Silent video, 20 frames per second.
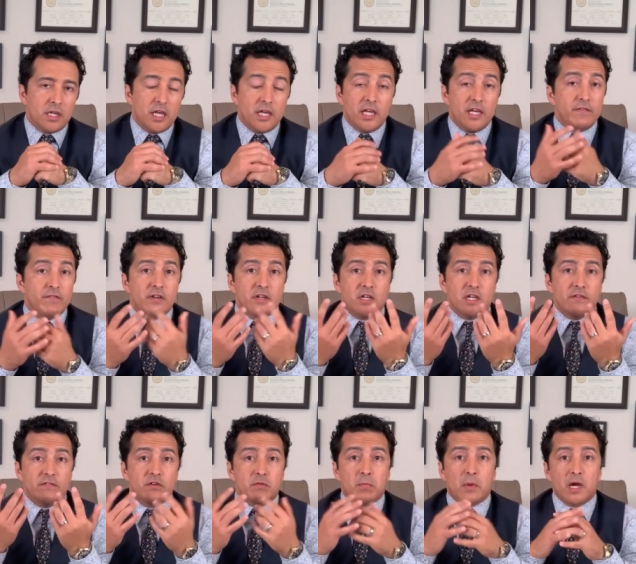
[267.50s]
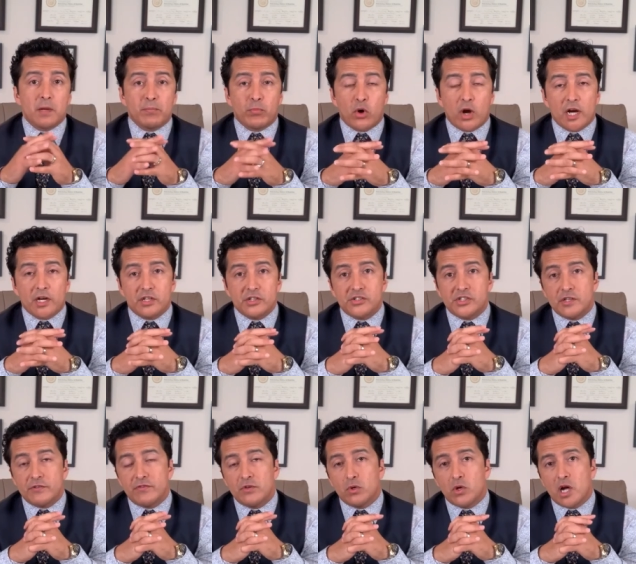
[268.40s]
even even my practice,
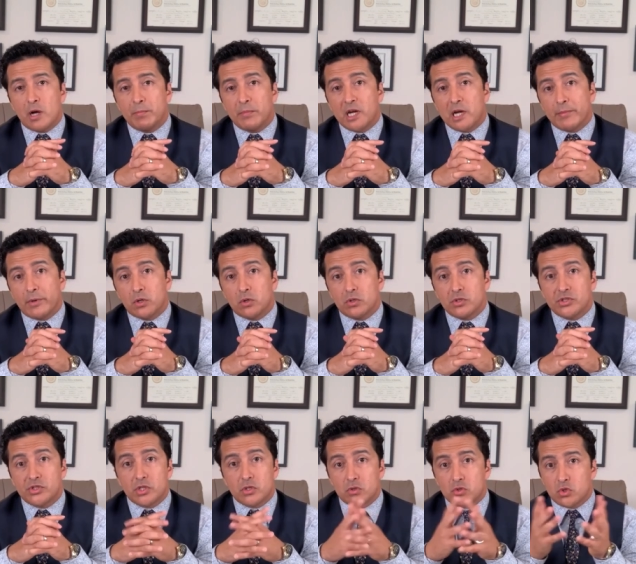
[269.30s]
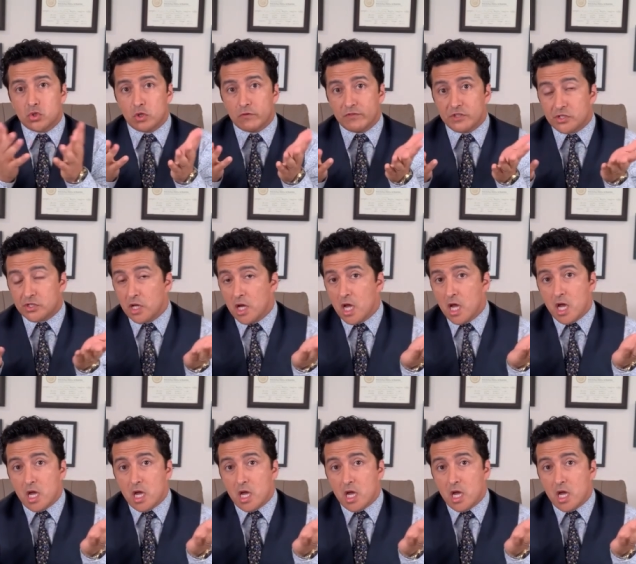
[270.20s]
if you come become a concierge service,